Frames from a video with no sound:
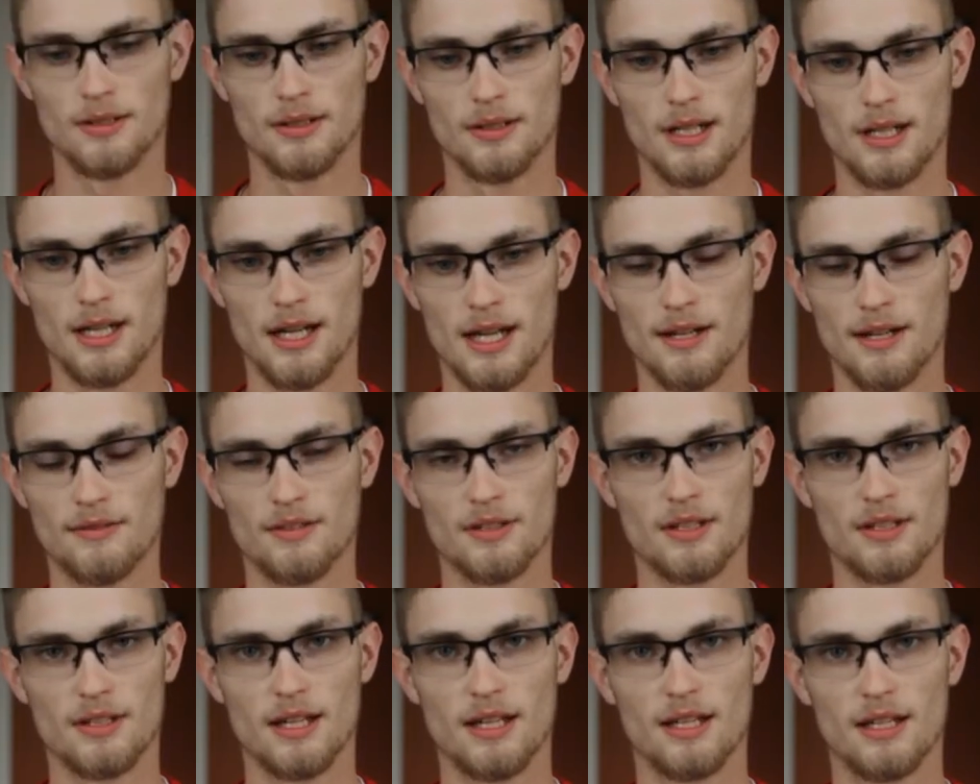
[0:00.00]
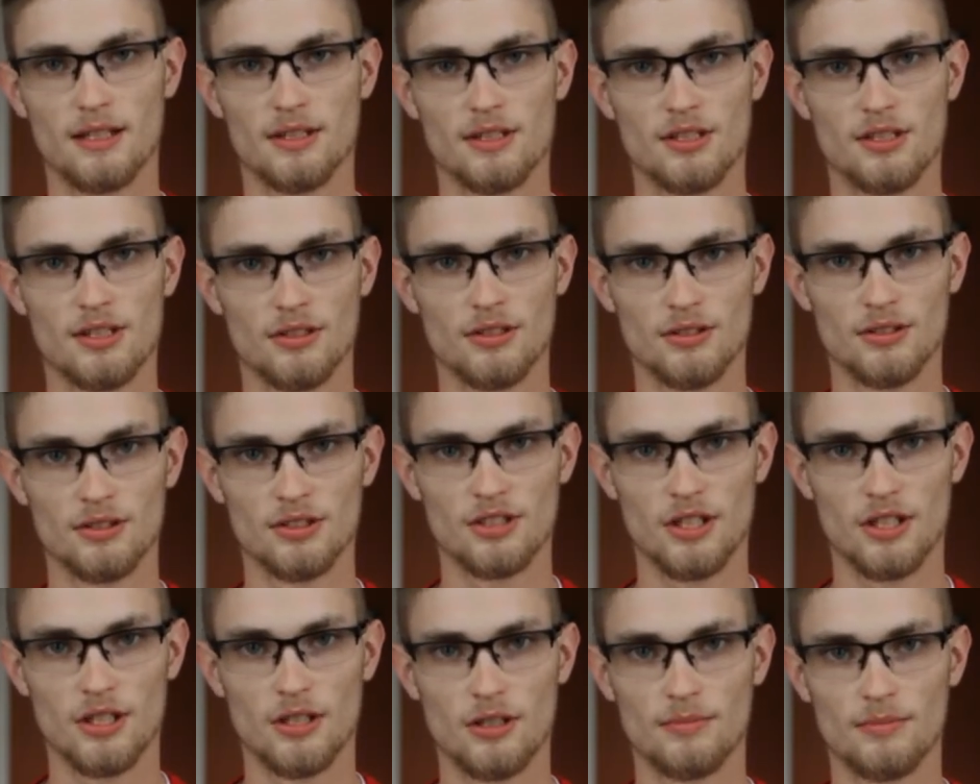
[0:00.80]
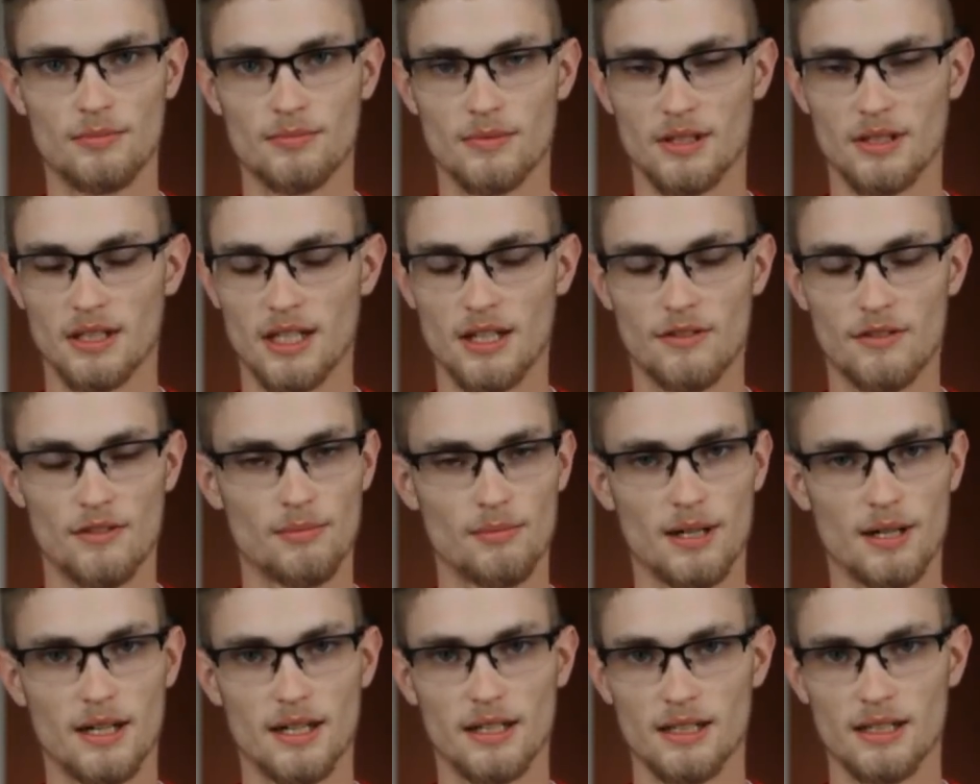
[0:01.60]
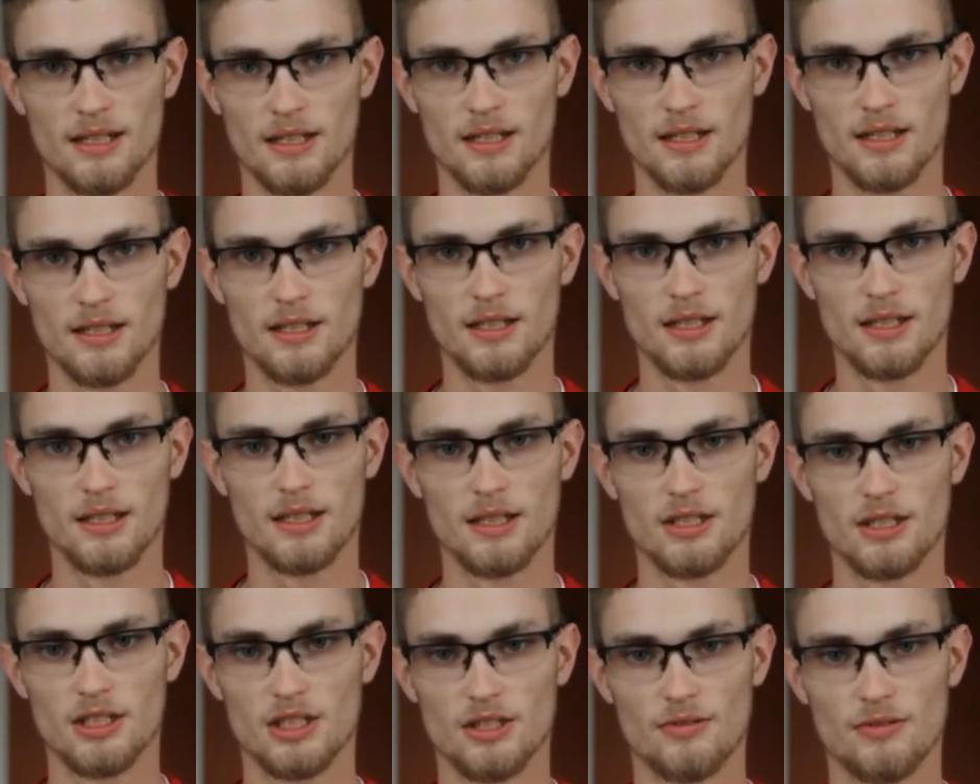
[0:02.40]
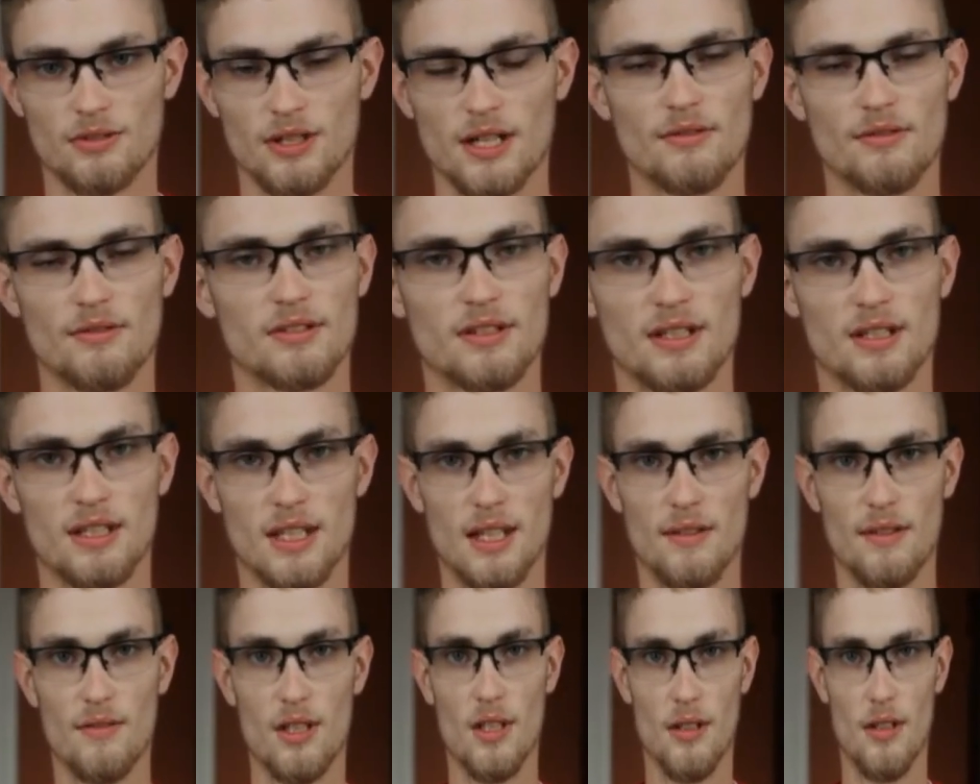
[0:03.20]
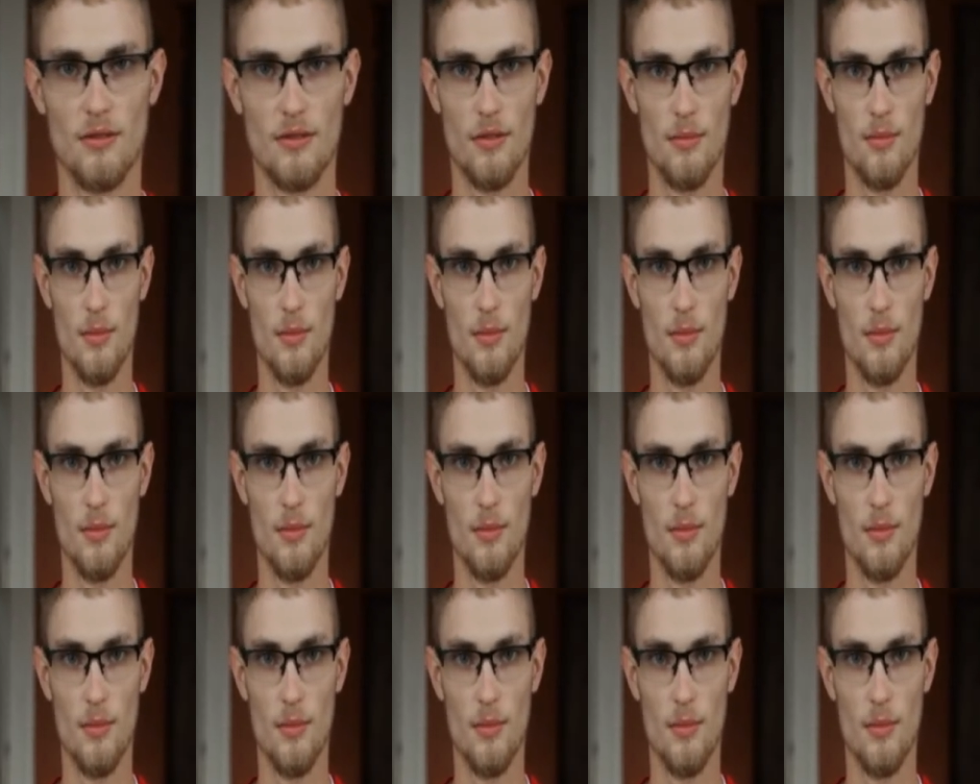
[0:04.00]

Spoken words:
I have to thank the Children's Home and everybody here just for everything they've done for